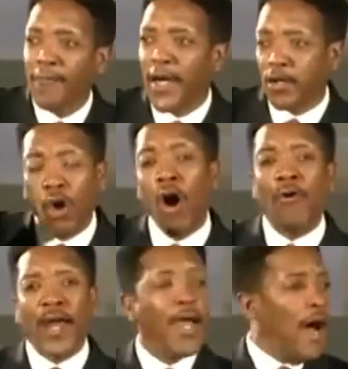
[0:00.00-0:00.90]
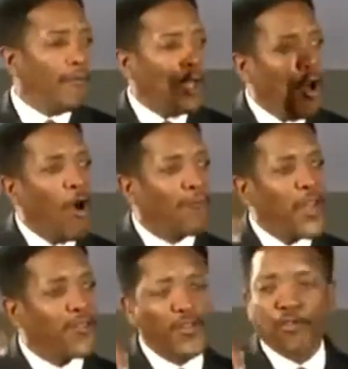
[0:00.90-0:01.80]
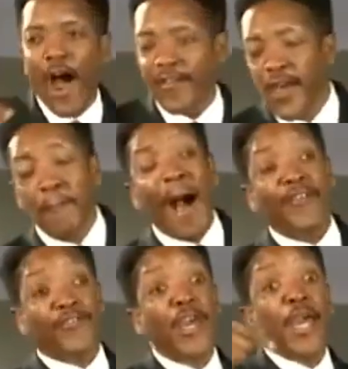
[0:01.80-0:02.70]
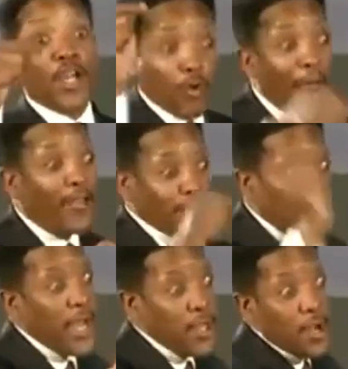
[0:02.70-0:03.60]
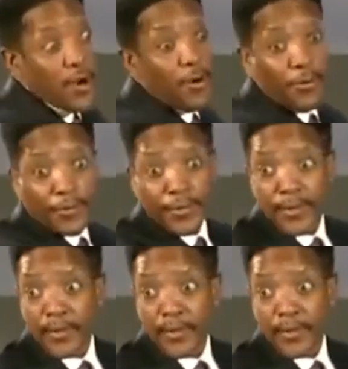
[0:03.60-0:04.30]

of the glory of the Lord Jesus Christ by seeing Christ in you.